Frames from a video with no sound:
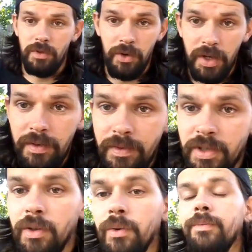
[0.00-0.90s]
Alright,
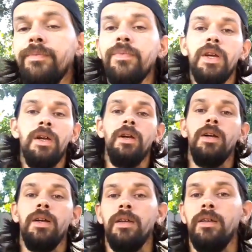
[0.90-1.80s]
so
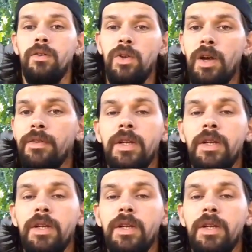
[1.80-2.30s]
you have